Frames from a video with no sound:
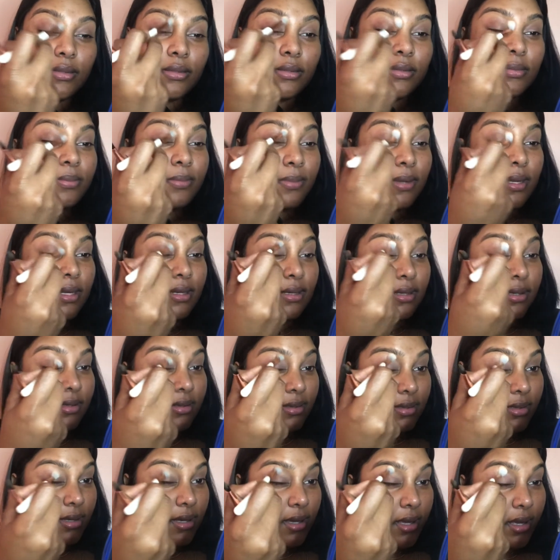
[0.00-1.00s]
just blend
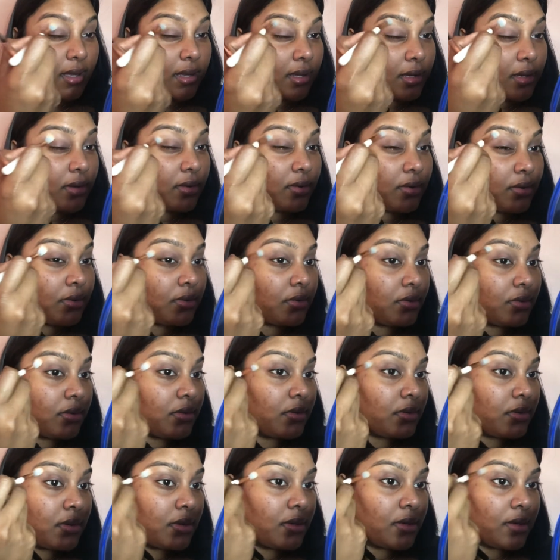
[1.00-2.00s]
it down.